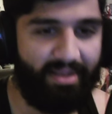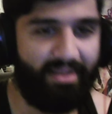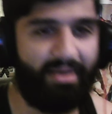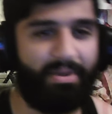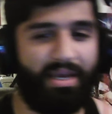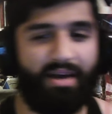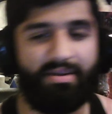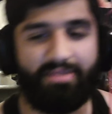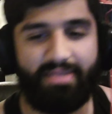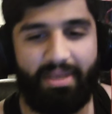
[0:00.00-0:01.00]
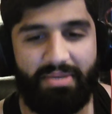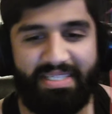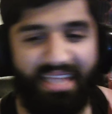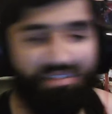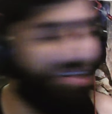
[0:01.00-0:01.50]
There we go. That was
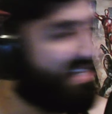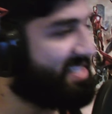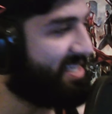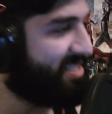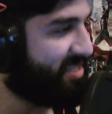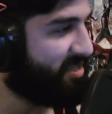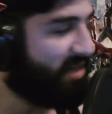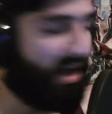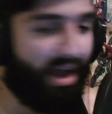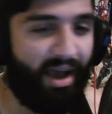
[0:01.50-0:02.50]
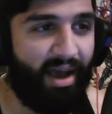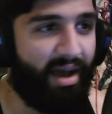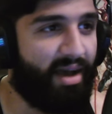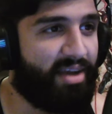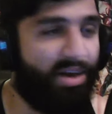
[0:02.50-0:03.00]
Neffex's
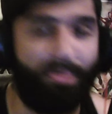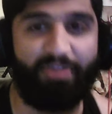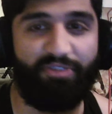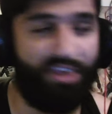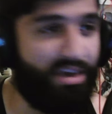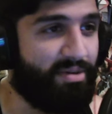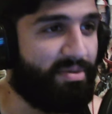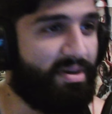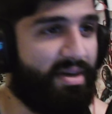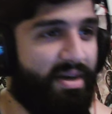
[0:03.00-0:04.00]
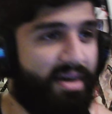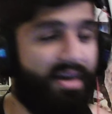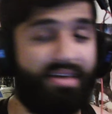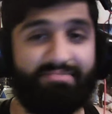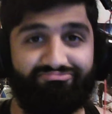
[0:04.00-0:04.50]
Coming For You.
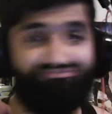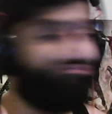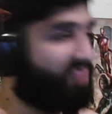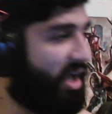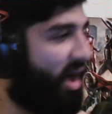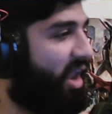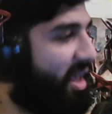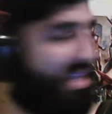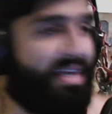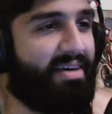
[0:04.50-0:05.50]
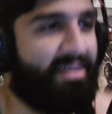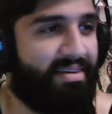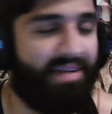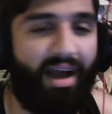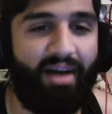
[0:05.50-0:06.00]
I like it.
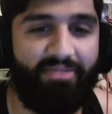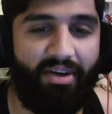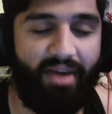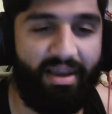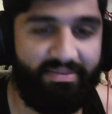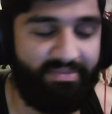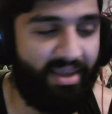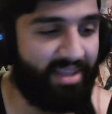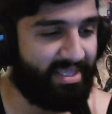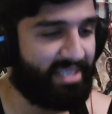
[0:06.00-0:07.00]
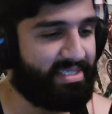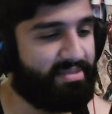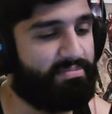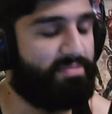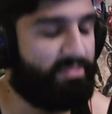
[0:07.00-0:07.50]
I like this.
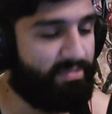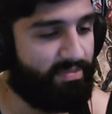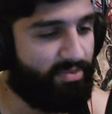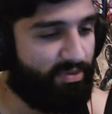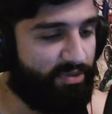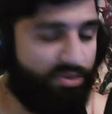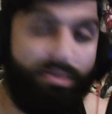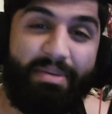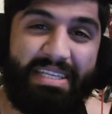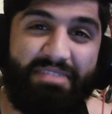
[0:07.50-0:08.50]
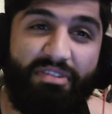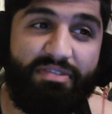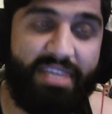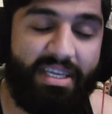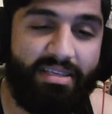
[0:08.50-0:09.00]
3 minutes
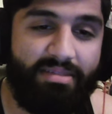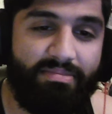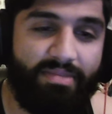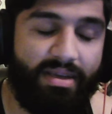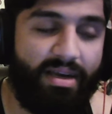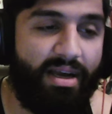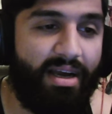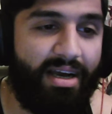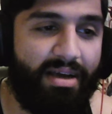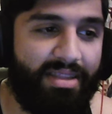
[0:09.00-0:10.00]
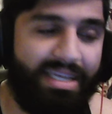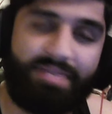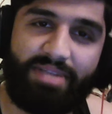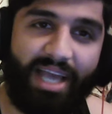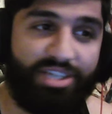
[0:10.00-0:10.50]
15. I think it
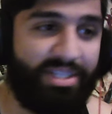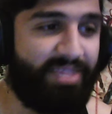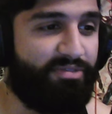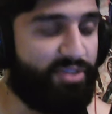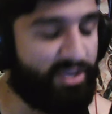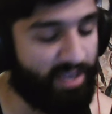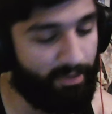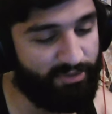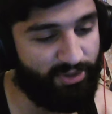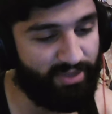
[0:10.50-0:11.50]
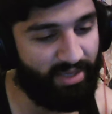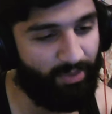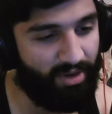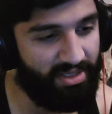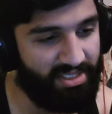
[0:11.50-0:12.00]
was actually, for the type of song that it
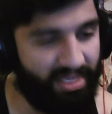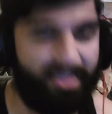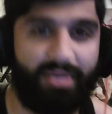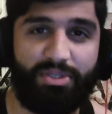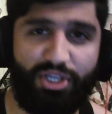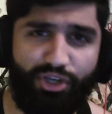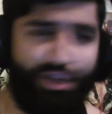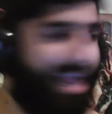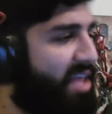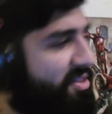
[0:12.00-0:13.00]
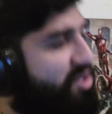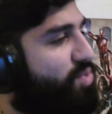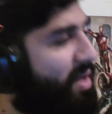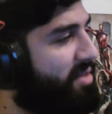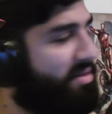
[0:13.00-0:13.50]
was, I think it was a good length as
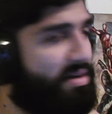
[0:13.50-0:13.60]
well.